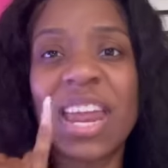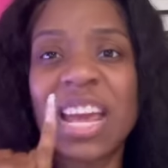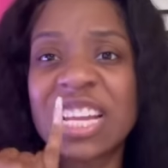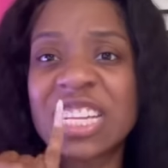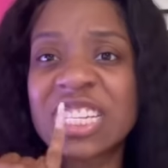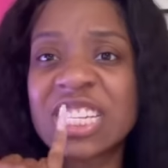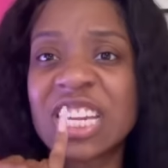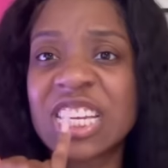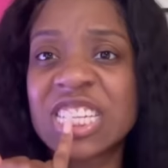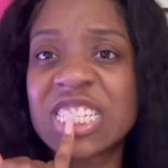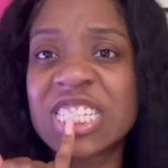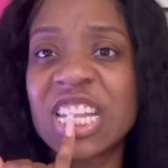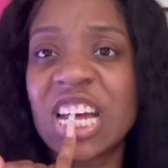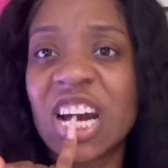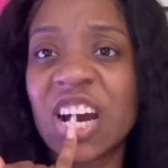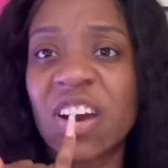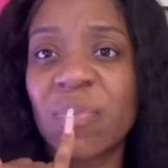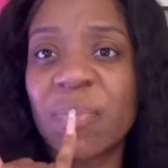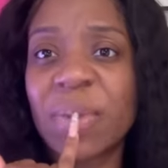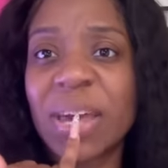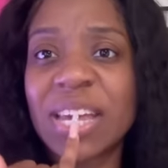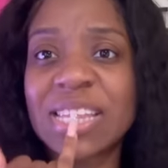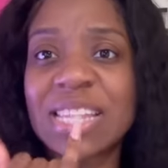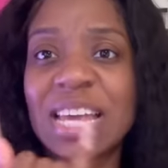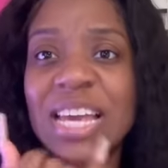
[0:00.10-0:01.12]
This don't
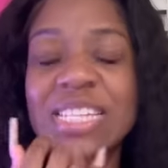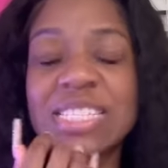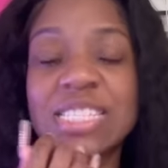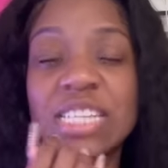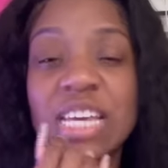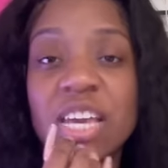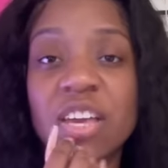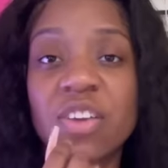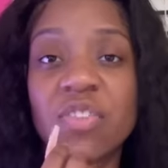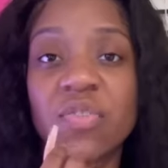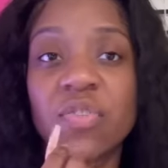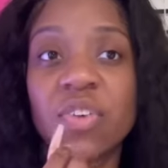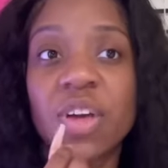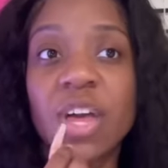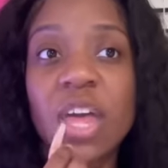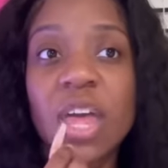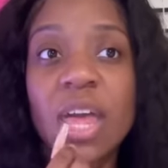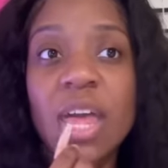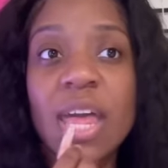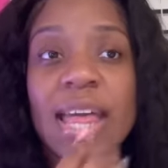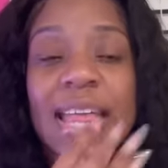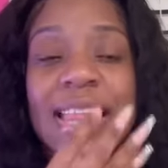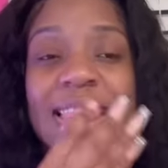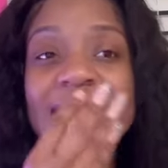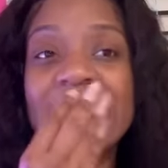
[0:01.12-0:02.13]
make their teeth
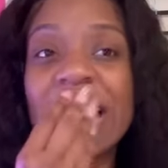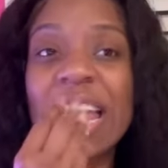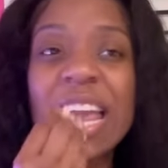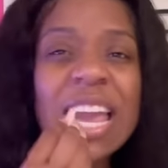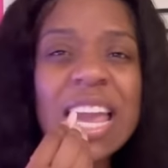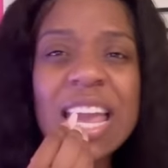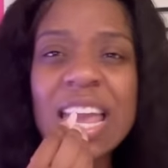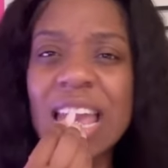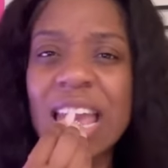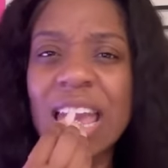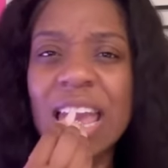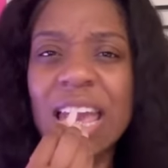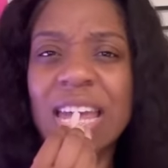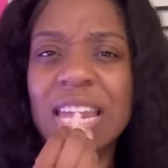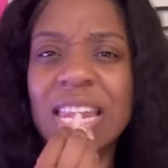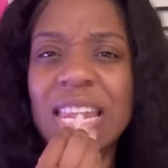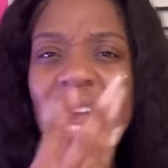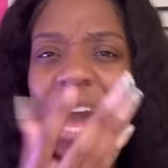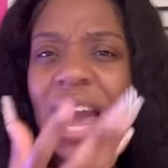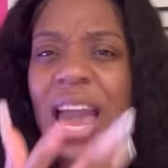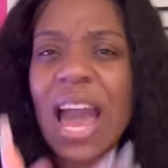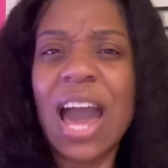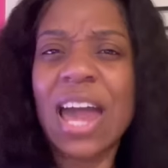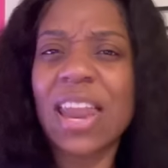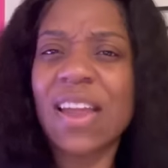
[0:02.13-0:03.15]
thin?
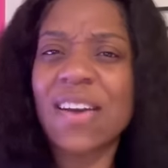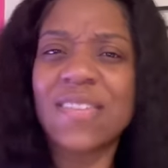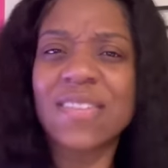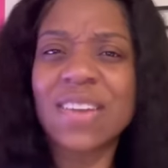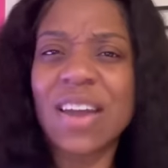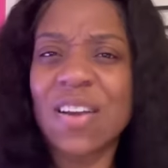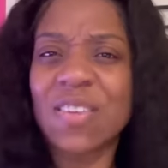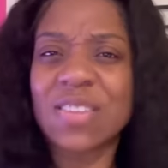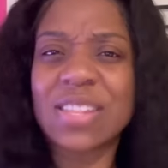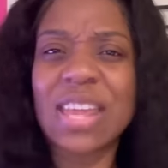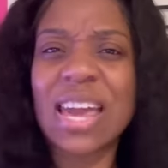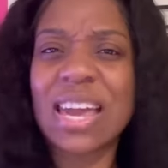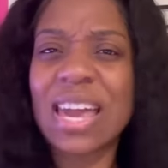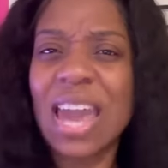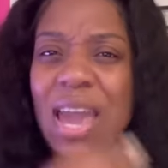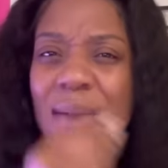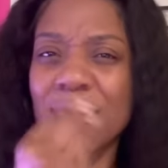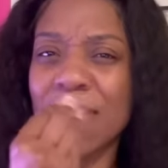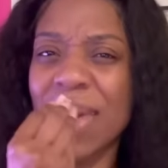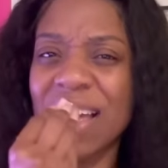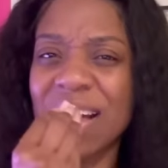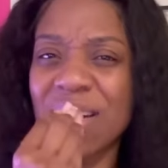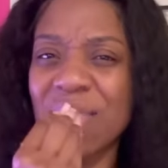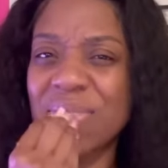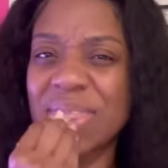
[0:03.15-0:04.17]
Like, I don't know. They can't
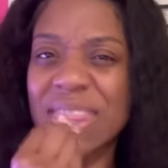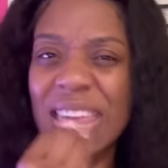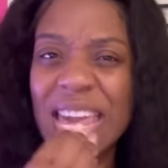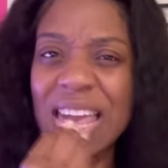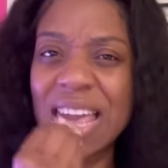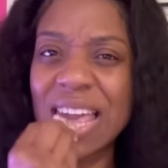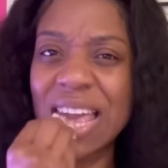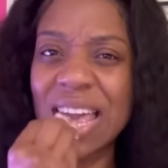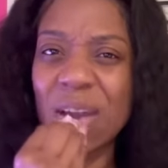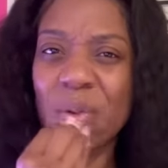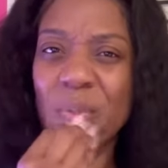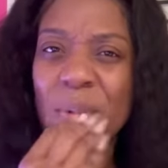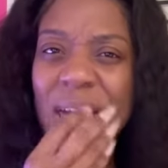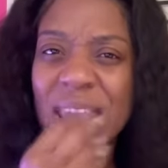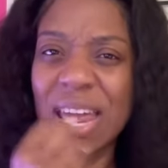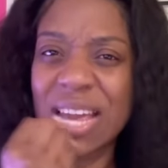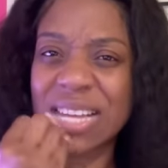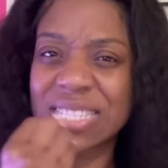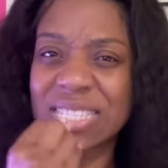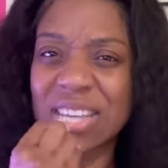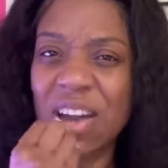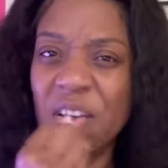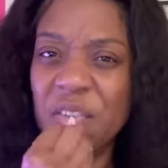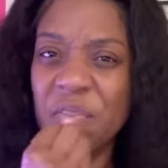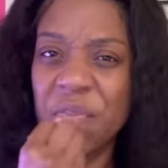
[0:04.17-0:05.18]
make them thin. Why they
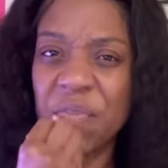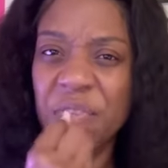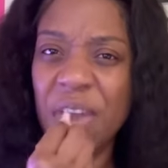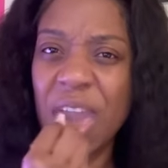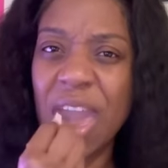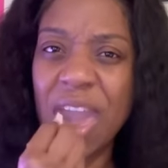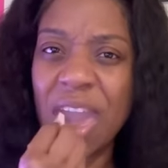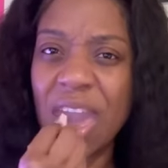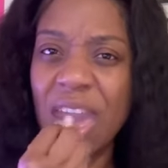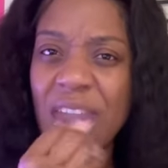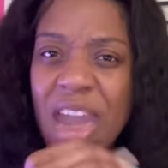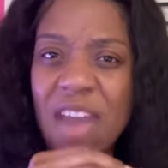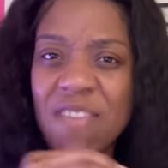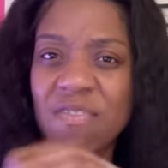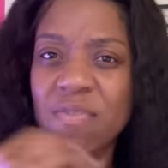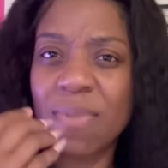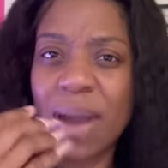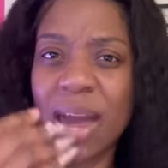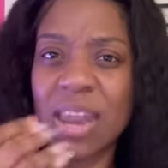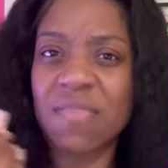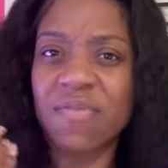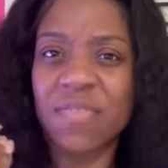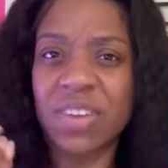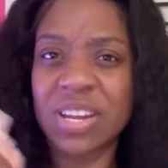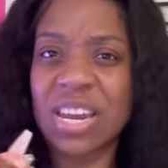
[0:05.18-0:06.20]
so fat?
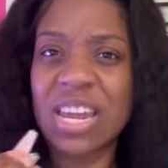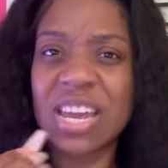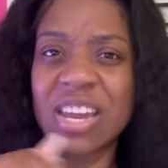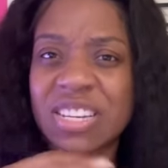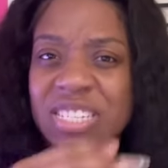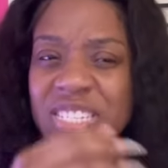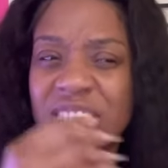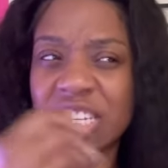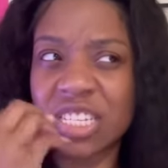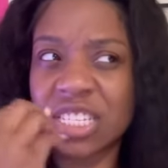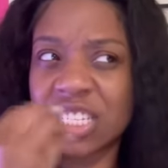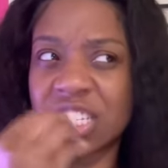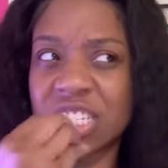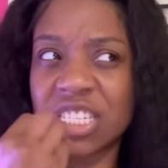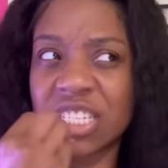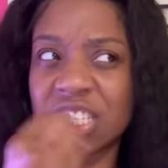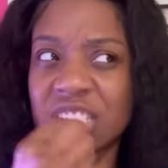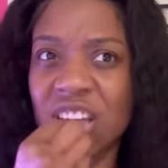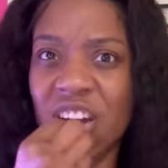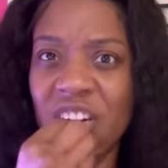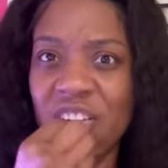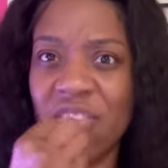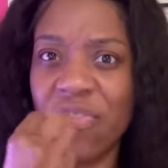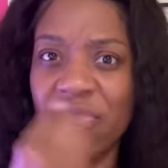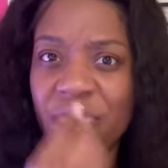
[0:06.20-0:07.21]
Everybody veneers is just
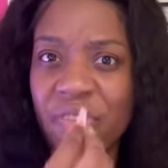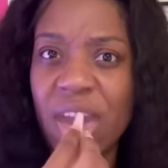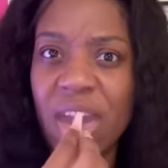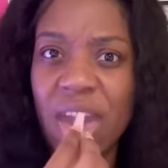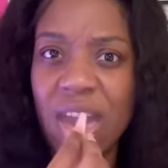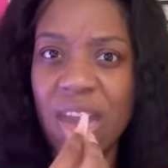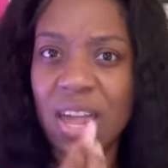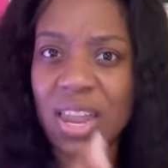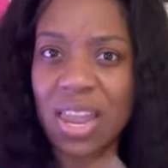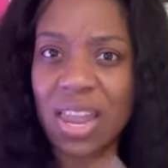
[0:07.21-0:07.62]
so fat.